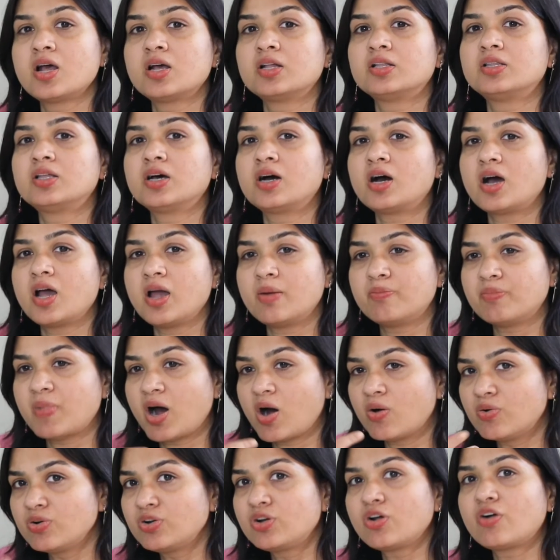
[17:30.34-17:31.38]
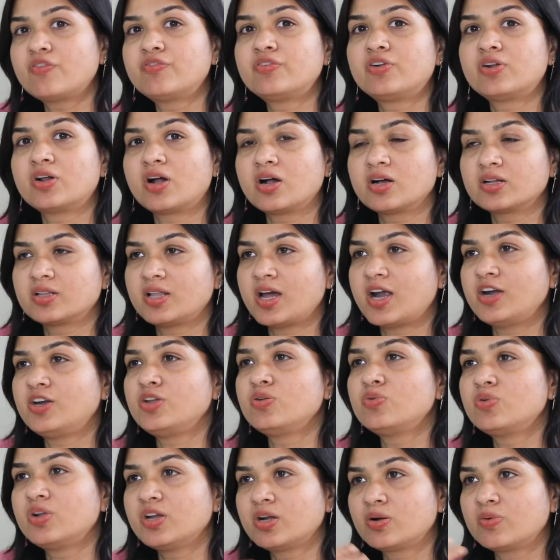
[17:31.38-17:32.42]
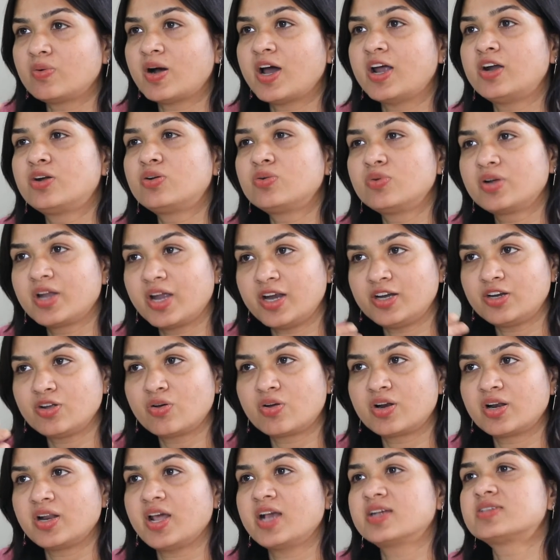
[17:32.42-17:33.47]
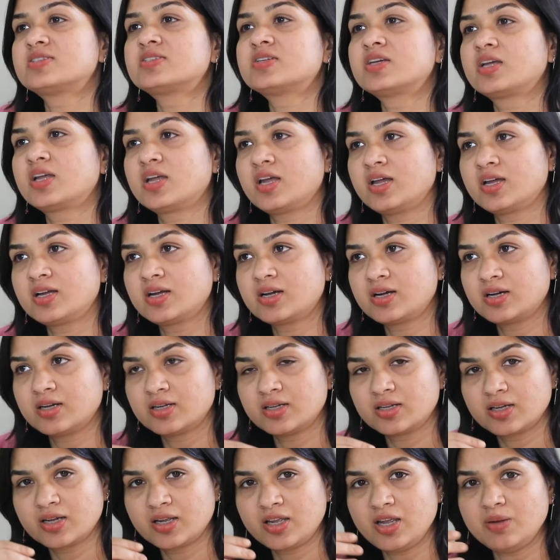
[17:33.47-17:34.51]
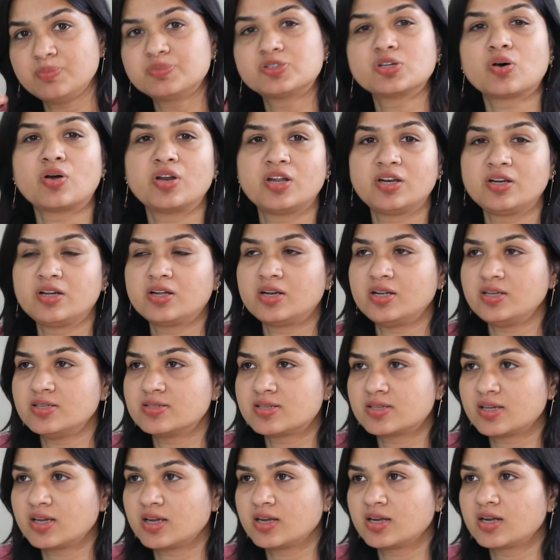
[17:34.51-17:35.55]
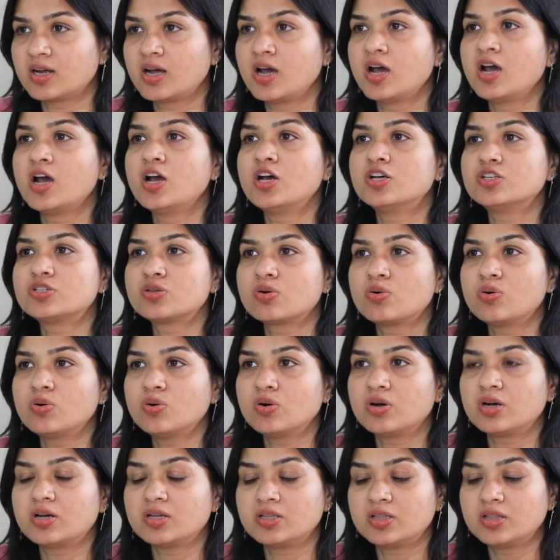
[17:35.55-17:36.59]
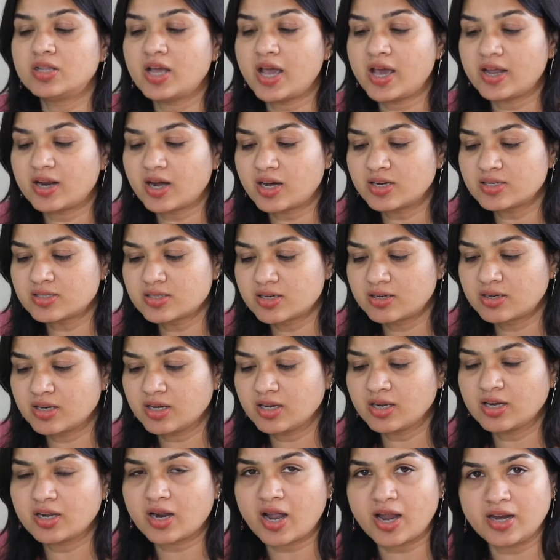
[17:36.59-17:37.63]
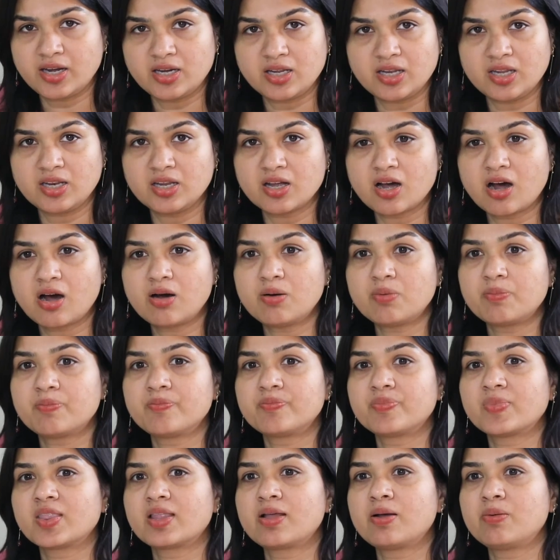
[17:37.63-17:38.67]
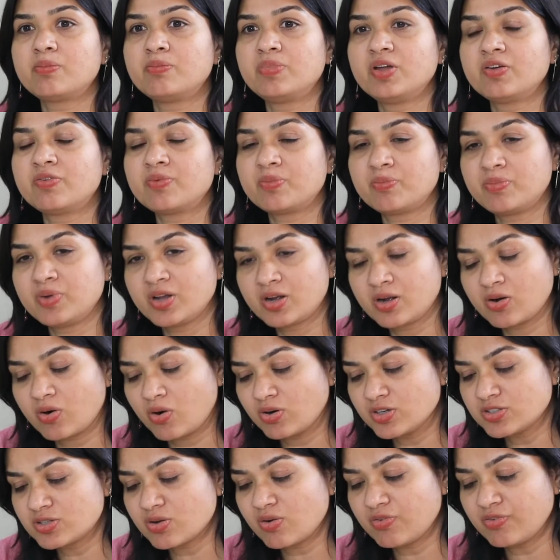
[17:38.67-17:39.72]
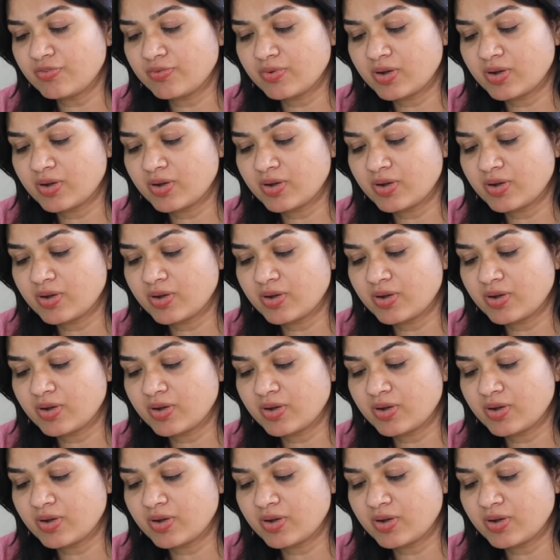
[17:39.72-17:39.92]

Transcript: The amount of drug that you require to get your next kick keeps on increasing. So there are certain criteria, because of